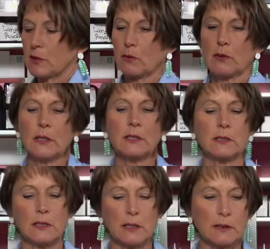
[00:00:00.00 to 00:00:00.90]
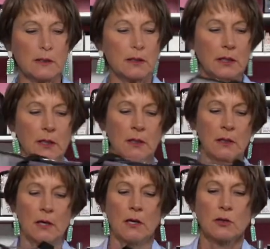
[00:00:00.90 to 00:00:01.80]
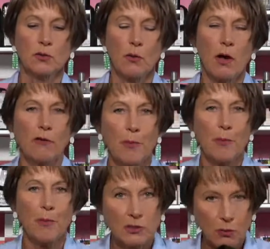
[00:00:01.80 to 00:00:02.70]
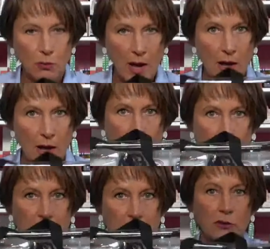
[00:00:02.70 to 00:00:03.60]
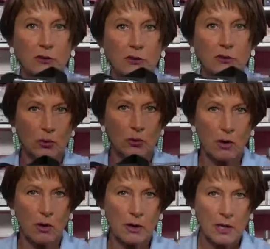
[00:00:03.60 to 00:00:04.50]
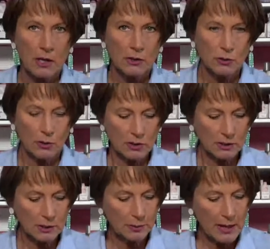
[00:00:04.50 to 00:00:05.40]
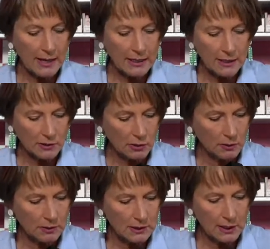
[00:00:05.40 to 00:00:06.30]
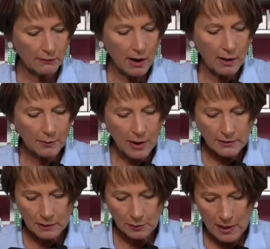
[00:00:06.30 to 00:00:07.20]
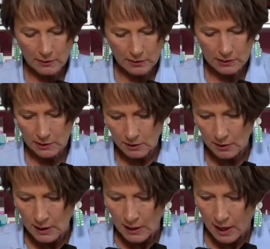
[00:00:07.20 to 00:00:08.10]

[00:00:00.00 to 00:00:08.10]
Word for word: So this is the 12 by 12, six drawer storage and supply case. You can see I've got embossing powders here.